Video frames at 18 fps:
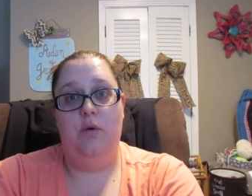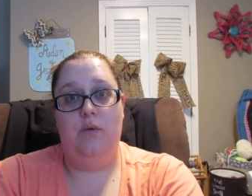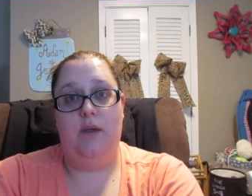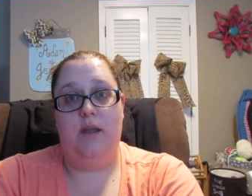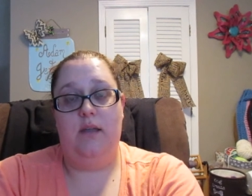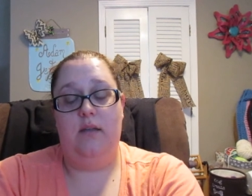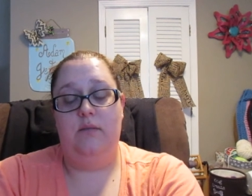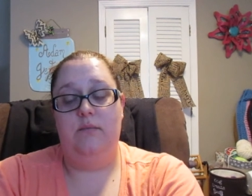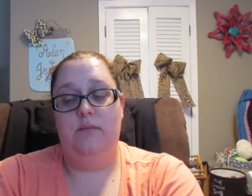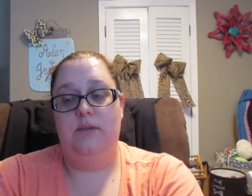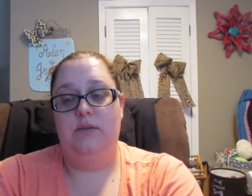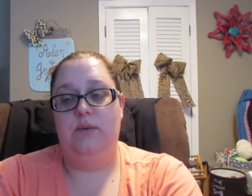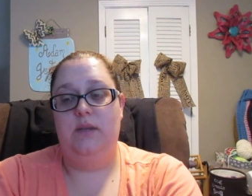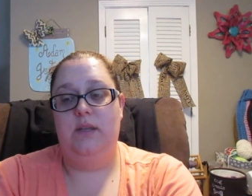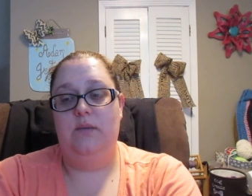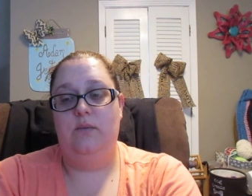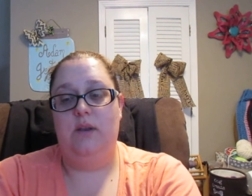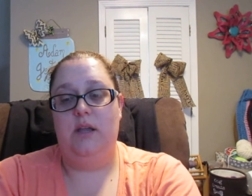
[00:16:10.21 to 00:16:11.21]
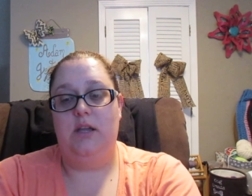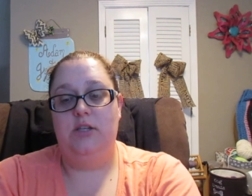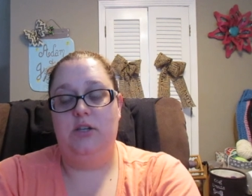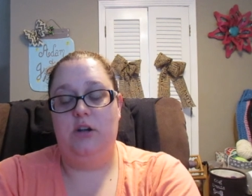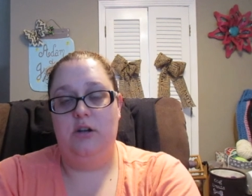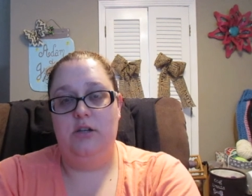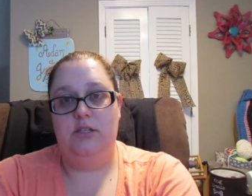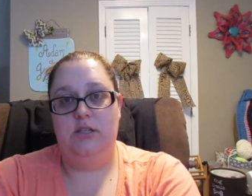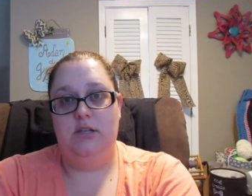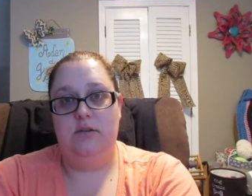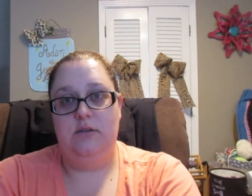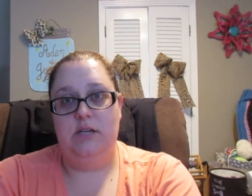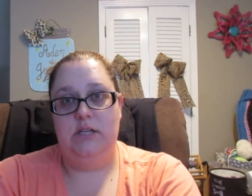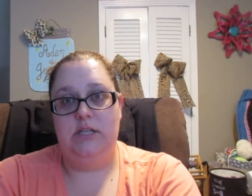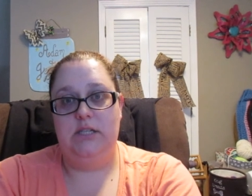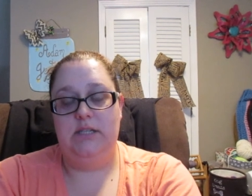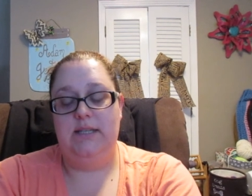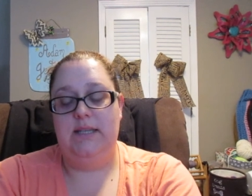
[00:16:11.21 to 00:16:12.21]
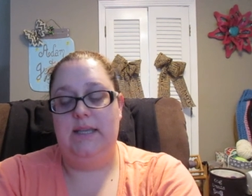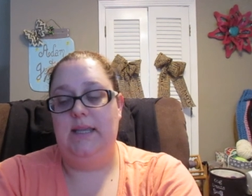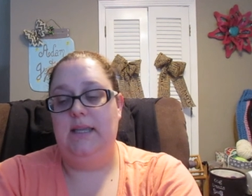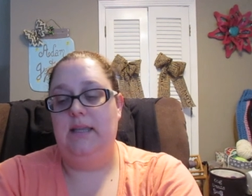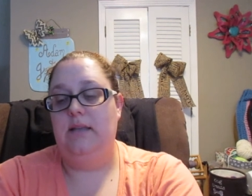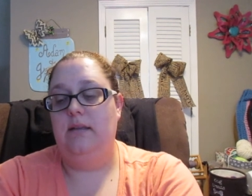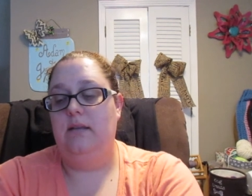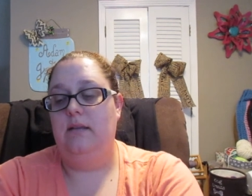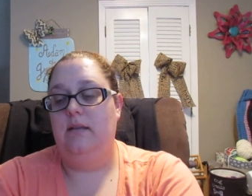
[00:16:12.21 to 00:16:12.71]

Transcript: around between when I charged it originally